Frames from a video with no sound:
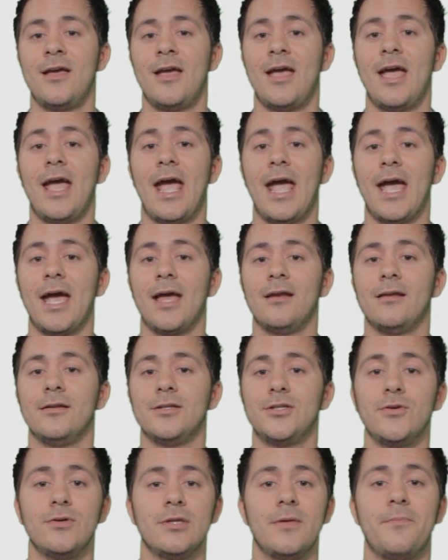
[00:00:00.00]
And
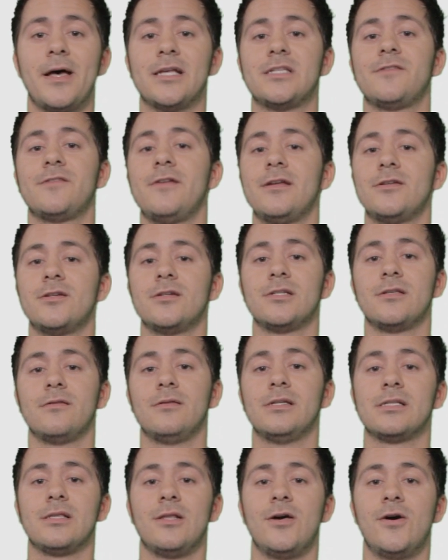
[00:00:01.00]
two of the best features of
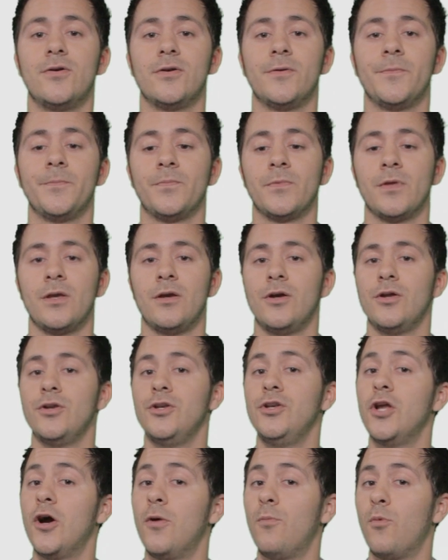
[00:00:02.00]
this loan,
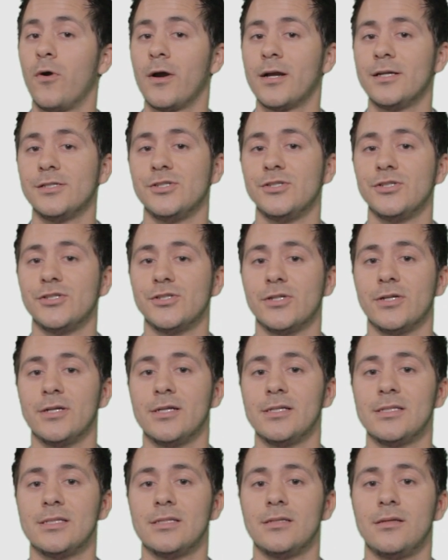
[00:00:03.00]
no mortgage
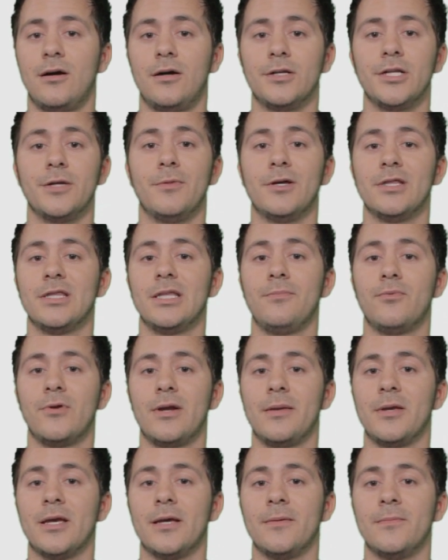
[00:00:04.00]
insurance on your monthly
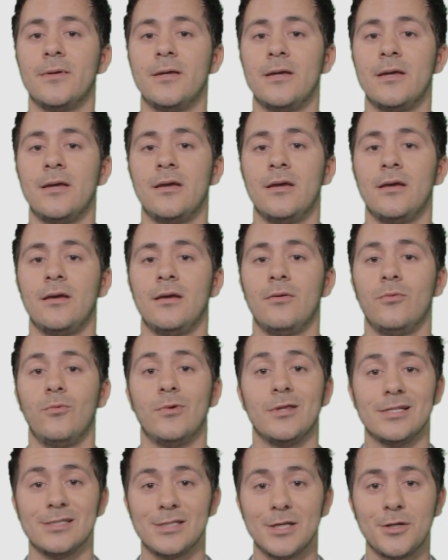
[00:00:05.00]
premium. With
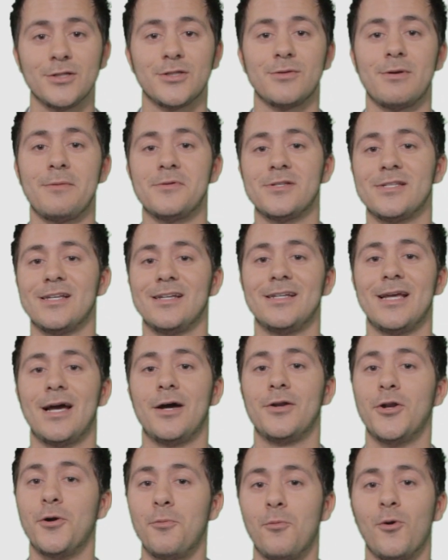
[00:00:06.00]
as little as 3% down,
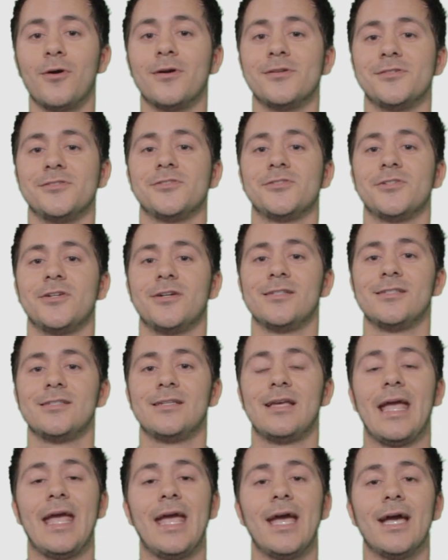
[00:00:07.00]
no mortgage insurance.
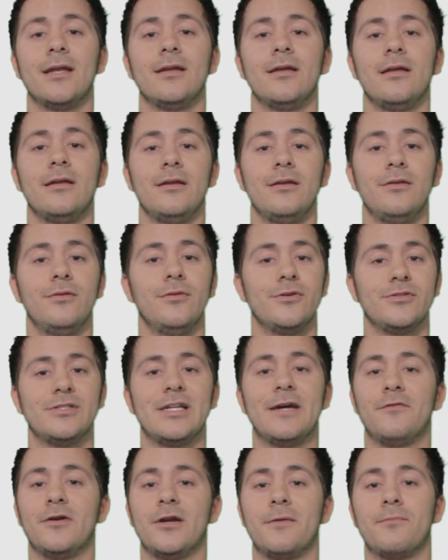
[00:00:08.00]
And there's
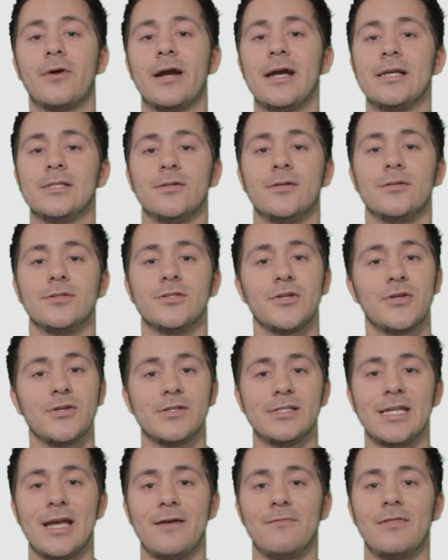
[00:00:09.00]
never an appraisal, so you
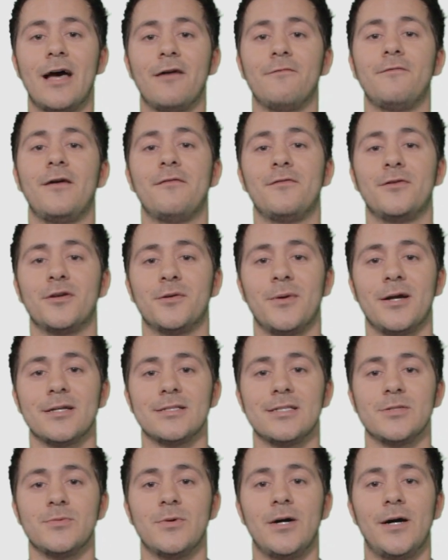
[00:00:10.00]
save that $500
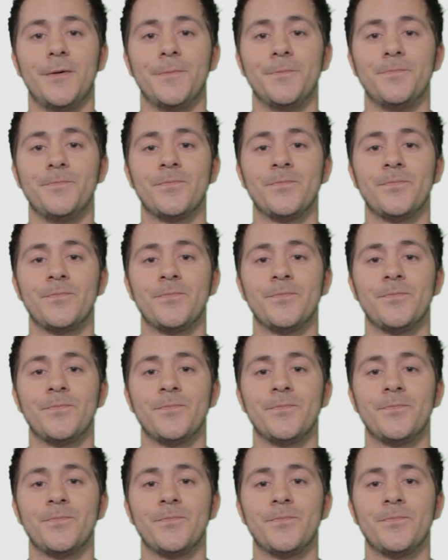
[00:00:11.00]
as well.